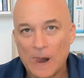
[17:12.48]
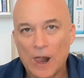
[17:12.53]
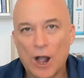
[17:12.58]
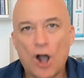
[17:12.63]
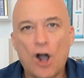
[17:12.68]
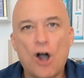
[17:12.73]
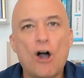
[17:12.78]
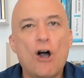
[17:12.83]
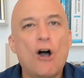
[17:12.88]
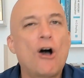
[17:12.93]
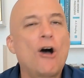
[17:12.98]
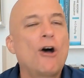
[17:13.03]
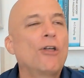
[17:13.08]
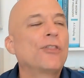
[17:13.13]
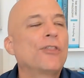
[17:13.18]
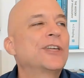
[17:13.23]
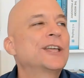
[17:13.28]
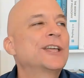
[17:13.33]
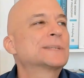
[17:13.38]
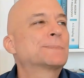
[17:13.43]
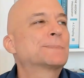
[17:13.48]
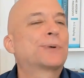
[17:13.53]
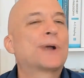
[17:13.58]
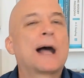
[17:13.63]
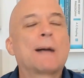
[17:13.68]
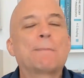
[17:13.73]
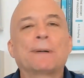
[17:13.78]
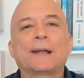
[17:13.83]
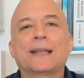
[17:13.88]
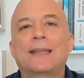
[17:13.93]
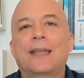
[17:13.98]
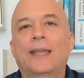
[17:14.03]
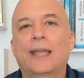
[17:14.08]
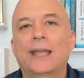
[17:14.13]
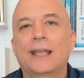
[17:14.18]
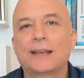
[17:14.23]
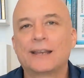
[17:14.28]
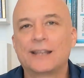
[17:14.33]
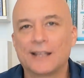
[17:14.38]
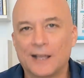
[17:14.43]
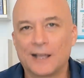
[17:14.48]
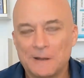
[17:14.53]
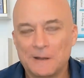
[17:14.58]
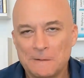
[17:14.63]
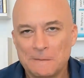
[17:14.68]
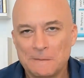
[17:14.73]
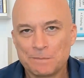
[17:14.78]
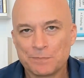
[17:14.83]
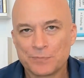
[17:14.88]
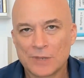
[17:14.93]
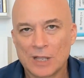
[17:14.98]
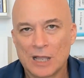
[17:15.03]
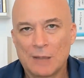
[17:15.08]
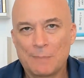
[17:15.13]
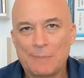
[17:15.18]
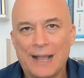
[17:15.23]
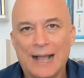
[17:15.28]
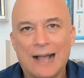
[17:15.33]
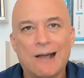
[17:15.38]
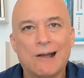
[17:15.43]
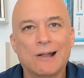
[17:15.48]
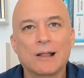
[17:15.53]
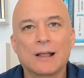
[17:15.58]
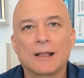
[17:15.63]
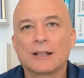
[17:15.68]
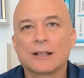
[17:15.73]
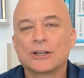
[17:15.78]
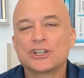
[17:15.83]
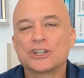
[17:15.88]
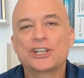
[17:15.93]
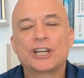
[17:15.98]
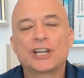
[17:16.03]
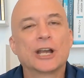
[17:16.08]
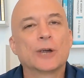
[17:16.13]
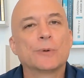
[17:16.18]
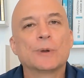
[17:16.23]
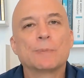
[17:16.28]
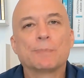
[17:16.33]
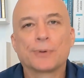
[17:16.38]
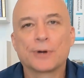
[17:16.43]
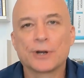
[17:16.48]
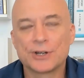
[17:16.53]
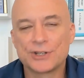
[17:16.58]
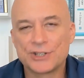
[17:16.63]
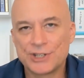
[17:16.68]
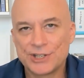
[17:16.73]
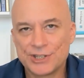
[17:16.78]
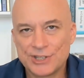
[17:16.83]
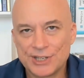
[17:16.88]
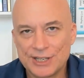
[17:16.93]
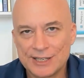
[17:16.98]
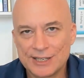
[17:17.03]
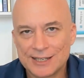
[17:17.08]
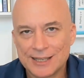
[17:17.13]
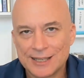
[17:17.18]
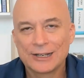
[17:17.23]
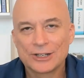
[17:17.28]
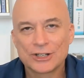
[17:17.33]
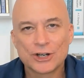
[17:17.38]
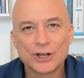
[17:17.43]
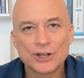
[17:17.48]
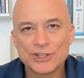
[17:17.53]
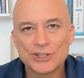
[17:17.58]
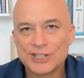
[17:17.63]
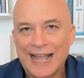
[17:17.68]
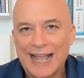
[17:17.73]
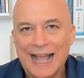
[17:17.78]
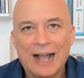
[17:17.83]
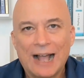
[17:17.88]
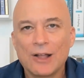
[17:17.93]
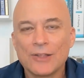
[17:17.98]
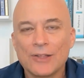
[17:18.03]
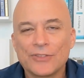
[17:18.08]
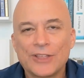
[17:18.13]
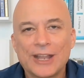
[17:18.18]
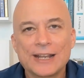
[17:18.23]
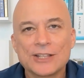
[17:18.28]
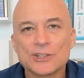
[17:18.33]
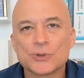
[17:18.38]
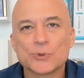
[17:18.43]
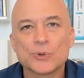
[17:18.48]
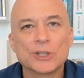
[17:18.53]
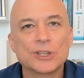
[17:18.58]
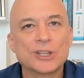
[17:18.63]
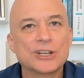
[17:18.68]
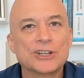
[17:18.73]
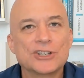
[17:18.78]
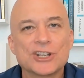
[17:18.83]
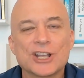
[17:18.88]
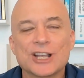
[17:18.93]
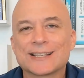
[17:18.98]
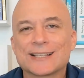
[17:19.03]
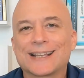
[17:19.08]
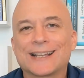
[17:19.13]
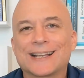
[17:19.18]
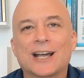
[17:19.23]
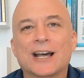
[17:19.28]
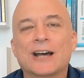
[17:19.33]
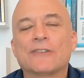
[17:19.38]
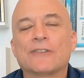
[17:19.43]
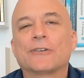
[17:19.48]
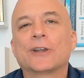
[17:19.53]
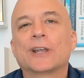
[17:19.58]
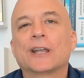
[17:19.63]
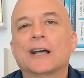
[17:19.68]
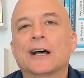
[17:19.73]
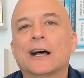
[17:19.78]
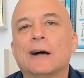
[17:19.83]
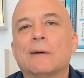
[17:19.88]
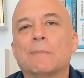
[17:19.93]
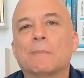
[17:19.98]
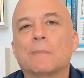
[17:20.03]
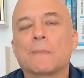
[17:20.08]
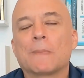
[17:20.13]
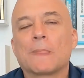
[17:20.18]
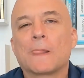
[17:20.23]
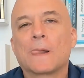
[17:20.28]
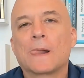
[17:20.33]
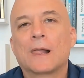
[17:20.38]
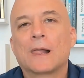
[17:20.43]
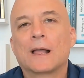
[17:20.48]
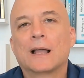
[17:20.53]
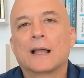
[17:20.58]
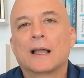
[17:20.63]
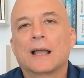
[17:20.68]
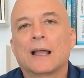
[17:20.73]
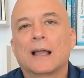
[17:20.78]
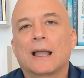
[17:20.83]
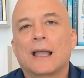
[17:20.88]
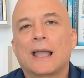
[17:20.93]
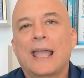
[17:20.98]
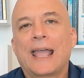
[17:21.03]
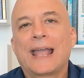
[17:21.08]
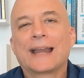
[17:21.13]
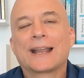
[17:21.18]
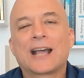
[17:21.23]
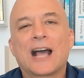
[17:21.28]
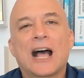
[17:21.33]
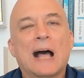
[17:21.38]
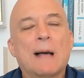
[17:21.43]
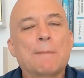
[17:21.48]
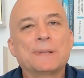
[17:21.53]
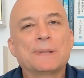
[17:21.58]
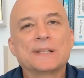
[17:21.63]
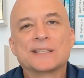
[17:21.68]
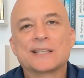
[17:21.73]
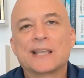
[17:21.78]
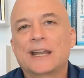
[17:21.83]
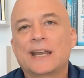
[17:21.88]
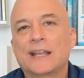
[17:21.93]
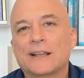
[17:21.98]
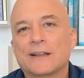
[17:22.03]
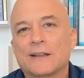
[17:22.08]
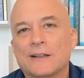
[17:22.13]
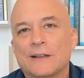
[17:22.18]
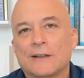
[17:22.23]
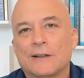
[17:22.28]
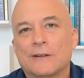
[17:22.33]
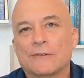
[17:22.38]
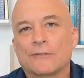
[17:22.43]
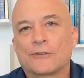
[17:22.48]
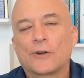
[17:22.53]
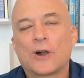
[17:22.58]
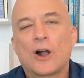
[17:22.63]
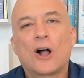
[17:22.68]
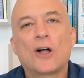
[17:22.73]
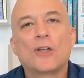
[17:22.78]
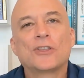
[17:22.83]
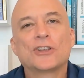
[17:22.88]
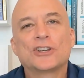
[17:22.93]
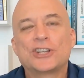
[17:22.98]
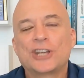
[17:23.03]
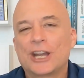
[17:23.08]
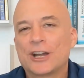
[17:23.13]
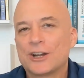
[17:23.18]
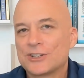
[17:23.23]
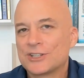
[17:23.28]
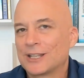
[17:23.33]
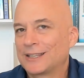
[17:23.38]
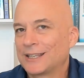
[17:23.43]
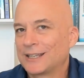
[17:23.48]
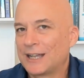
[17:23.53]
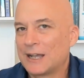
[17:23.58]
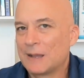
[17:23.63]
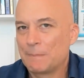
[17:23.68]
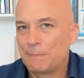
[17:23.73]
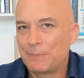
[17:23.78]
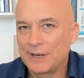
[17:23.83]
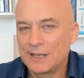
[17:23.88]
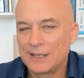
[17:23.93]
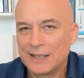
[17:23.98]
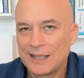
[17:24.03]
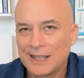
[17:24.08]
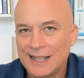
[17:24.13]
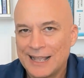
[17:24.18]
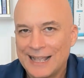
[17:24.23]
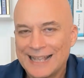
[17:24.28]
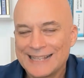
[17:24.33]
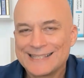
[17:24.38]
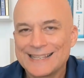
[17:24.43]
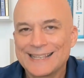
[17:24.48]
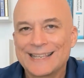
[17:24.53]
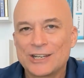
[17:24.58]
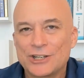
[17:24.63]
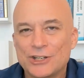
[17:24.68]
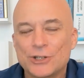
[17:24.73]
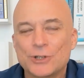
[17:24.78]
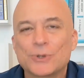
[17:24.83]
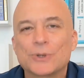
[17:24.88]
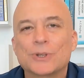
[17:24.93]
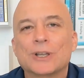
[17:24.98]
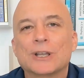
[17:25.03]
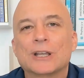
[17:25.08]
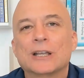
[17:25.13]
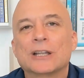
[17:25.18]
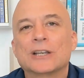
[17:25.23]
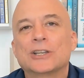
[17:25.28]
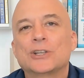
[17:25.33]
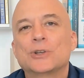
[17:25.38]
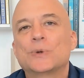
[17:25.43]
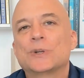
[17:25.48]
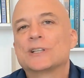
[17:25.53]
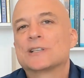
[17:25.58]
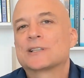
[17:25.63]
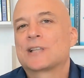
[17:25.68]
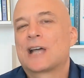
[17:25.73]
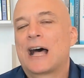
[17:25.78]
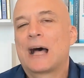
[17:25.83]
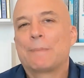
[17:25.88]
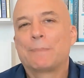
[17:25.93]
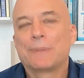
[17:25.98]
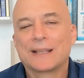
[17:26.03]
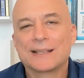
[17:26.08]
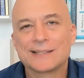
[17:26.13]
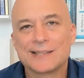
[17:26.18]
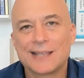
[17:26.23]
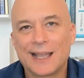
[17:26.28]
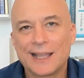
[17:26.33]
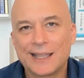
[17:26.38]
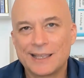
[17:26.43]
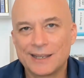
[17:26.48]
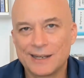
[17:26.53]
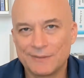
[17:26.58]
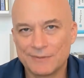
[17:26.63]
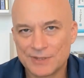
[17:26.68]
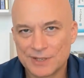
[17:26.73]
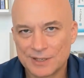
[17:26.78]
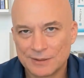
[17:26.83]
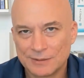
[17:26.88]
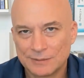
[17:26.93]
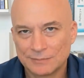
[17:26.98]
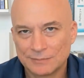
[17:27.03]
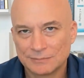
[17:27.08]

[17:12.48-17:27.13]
all this propaganda about share repurchases, turns out that it's really just covering up and compensating for all the shares that the company has issued to its top executives.